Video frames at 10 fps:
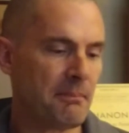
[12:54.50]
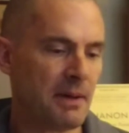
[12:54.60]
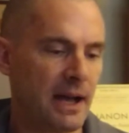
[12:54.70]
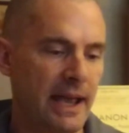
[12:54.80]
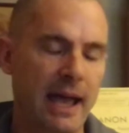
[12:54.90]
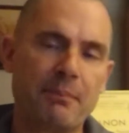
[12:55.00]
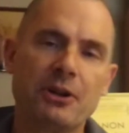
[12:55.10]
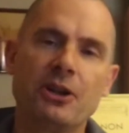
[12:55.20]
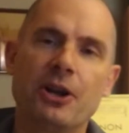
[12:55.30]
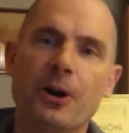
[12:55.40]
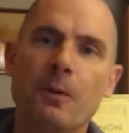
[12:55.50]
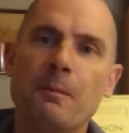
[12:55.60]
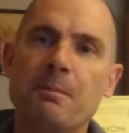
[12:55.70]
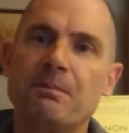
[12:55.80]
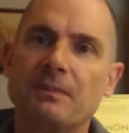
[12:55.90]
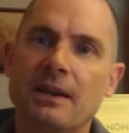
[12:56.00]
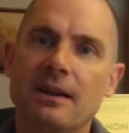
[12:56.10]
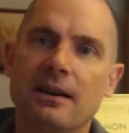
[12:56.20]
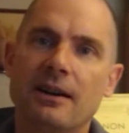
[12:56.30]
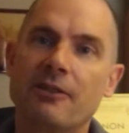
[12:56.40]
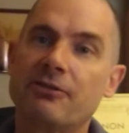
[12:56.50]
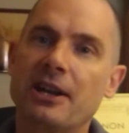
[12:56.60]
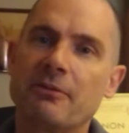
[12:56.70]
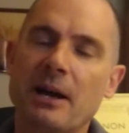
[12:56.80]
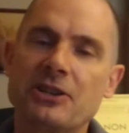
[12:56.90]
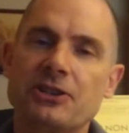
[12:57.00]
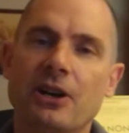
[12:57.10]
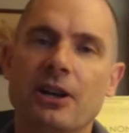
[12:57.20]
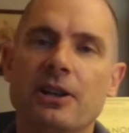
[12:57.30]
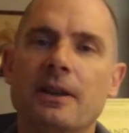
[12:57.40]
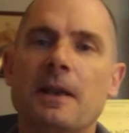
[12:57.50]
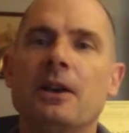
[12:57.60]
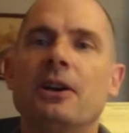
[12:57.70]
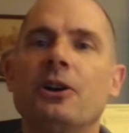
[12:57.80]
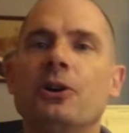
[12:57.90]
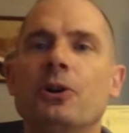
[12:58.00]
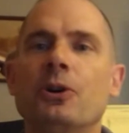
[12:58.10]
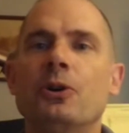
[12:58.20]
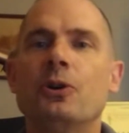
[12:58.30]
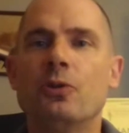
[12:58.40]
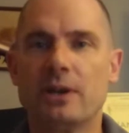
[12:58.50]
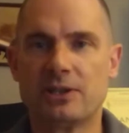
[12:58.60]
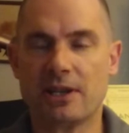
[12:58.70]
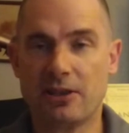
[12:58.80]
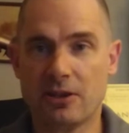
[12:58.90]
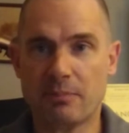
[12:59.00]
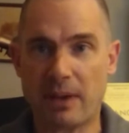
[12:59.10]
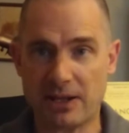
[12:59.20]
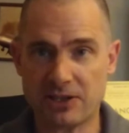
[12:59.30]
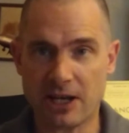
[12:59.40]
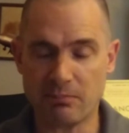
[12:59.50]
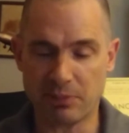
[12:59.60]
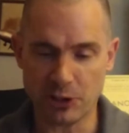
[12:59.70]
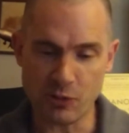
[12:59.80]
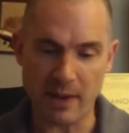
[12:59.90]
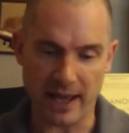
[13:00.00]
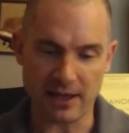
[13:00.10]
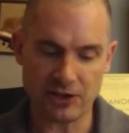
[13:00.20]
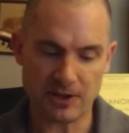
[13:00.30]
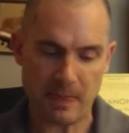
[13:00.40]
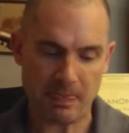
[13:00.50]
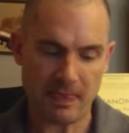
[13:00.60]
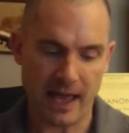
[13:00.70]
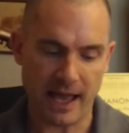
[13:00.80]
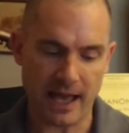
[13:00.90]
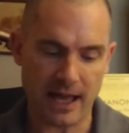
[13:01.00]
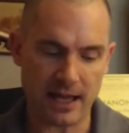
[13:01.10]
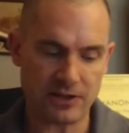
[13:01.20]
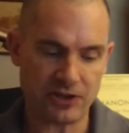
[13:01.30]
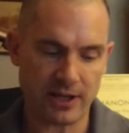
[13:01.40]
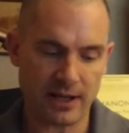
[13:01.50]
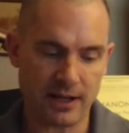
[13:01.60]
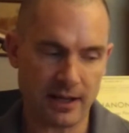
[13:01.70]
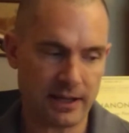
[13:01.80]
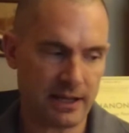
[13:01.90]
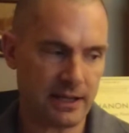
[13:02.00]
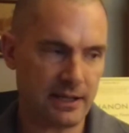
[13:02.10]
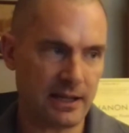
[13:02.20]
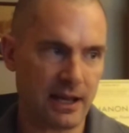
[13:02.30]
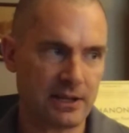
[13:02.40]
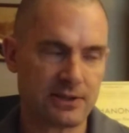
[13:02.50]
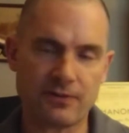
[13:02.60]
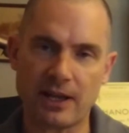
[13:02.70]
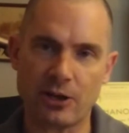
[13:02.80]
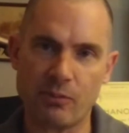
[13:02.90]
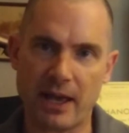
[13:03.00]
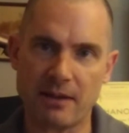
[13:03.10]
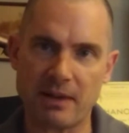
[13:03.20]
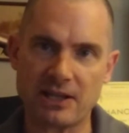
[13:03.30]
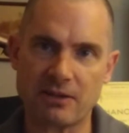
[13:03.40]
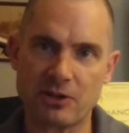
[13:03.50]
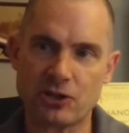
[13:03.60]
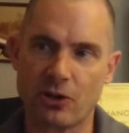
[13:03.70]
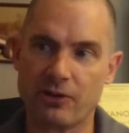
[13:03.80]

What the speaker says: I happen to know a friend of my son who is in the Penn State Blue Band, and he and his fellow bandmates have been told